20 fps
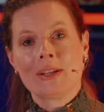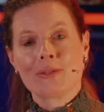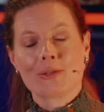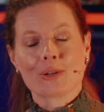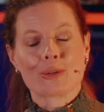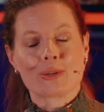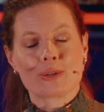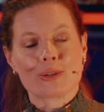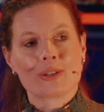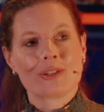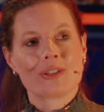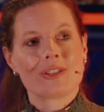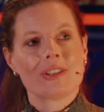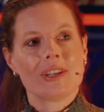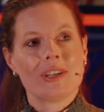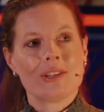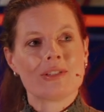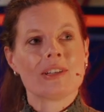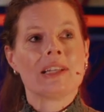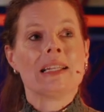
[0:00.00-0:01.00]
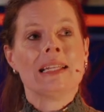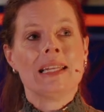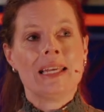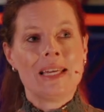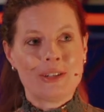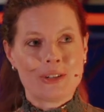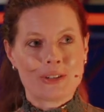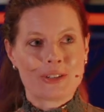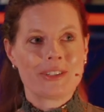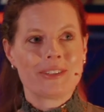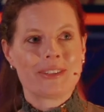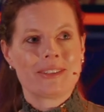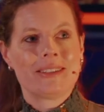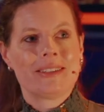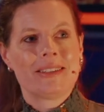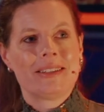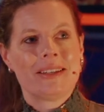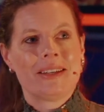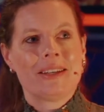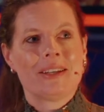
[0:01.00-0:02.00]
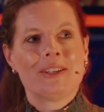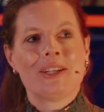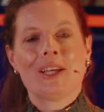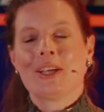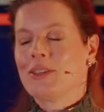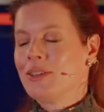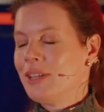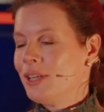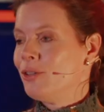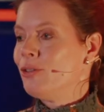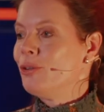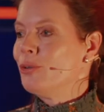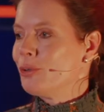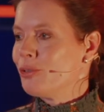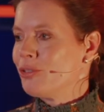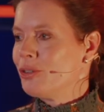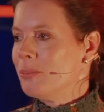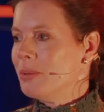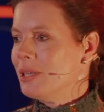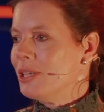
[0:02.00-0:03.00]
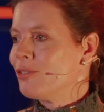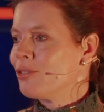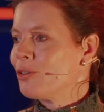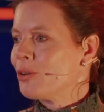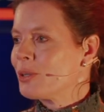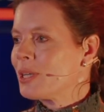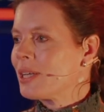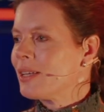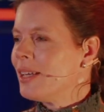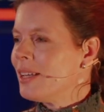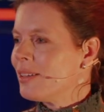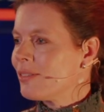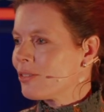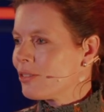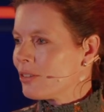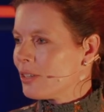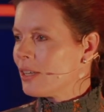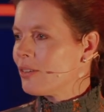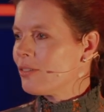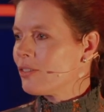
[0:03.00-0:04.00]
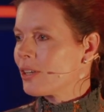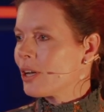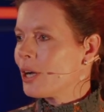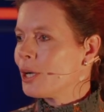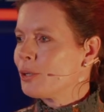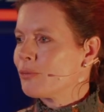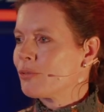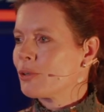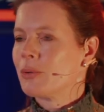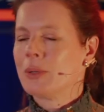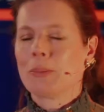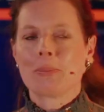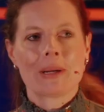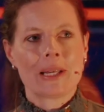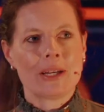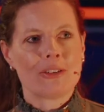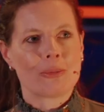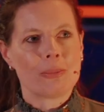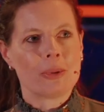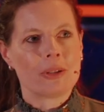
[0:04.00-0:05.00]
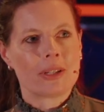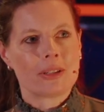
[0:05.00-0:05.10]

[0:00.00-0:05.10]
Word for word: intercourse is later than it used to be. So that it's it's kind of a replacement